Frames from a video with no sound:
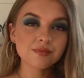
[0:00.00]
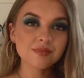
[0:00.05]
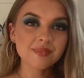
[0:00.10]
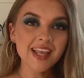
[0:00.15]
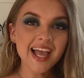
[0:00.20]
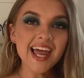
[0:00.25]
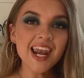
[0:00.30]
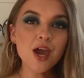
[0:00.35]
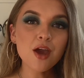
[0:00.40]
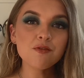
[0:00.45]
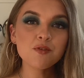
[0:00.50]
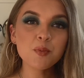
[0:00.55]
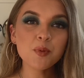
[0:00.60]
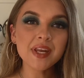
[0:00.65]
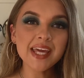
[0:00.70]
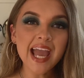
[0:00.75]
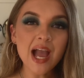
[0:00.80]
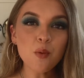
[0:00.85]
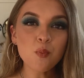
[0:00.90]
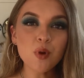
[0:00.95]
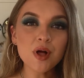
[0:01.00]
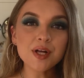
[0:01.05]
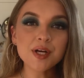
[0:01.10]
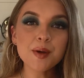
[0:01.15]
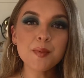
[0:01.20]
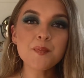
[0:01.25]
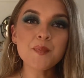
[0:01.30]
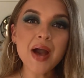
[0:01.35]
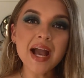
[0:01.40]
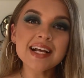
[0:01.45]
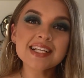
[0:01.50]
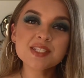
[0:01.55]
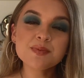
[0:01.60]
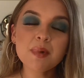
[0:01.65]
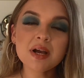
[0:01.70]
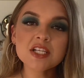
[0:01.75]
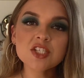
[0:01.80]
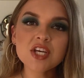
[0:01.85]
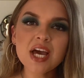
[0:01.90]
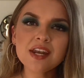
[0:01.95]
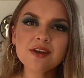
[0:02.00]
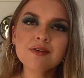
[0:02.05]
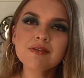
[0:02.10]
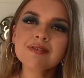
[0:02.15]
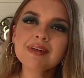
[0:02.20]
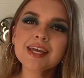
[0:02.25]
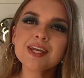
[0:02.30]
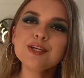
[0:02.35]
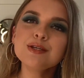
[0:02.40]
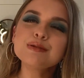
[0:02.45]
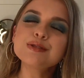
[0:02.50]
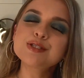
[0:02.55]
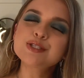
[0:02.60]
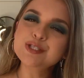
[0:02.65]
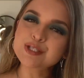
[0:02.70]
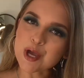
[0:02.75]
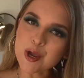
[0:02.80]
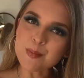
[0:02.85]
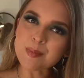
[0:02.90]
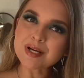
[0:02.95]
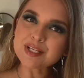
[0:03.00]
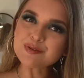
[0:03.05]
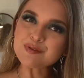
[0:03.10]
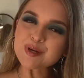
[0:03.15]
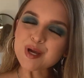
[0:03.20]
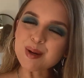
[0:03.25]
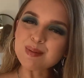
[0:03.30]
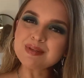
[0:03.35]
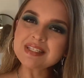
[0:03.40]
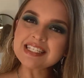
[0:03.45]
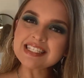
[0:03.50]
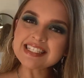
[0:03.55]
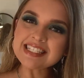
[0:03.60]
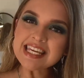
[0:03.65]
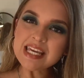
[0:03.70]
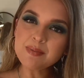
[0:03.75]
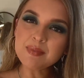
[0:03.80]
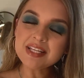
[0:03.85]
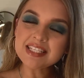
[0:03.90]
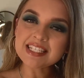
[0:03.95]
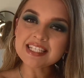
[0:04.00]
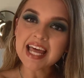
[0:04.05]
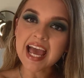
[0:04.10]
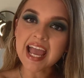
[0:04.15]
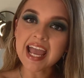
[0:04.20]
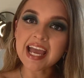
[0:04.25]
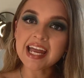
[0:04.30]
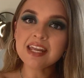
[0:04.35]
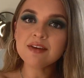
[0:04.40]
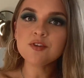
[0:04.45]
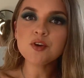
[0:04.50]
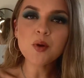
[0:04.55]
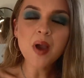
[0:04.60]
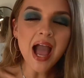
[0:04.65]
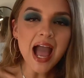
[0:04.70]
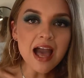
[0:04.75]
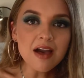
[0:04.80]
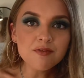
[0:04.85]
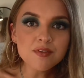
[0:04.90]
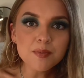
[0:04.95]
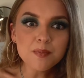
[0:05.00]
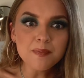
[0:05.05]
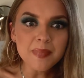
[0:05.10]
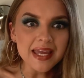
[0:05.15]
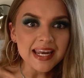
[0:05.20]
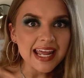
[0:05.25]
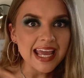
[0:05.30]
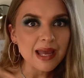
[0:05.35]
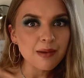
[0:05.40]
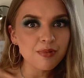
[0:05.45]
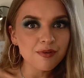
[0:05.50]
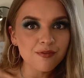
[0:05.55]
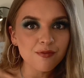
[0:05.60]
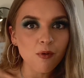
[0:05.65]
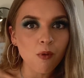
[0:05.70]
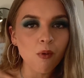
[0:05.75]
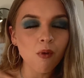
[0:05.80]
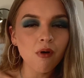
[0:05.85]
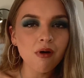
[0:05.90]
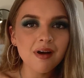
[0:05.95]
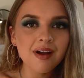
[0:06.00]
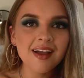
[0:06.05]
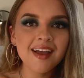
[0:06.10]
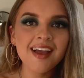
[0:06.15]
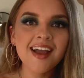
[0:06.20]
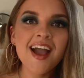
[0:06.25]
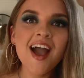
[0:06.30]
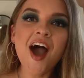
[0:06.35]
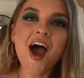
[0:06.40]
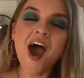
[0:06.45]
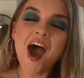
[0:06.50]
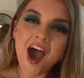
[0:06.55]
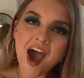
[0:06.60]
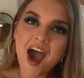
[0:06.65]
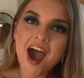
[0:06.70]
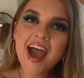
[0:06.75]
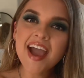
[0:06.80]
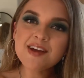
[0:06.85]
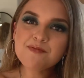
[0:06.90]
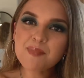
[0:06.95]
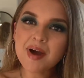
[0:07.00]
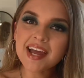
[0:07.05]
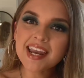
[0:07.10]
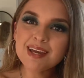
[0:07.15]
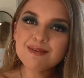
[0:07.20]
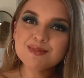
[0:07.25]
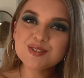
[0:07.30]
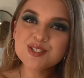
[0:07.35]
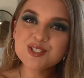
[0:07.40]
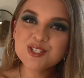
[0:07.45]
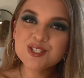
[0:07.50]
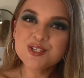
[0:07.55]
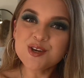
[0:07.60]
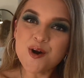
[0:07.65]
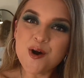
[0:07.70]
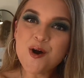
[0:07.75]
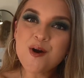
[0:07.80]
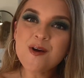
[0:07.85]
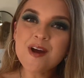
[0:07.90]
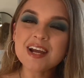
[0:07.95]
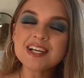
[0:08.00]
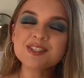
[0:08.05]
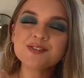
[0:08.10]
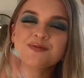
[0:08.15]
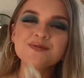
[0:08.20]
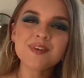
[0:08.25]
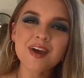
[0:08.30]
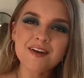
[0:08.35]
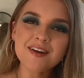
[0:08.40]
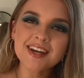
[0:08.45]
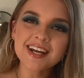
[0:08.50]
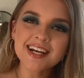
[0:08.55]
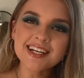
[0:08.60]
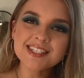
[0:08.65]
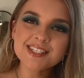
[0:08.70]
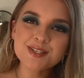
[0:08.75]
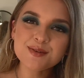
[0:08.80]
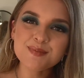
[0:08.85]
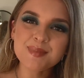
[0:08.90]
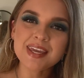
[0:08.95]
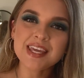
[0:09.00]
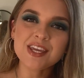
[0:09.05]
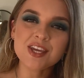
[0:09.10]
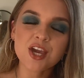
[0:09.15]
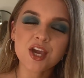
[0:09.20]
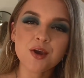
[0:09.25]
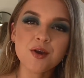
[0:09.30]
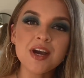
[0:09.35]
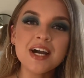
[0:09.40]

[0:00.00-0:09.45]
Hello everybody and welcome back to my channel. Thank you so much for coming to see me today. And if you haven't been here before, hi, my name's Dora. It's very nice to meet you.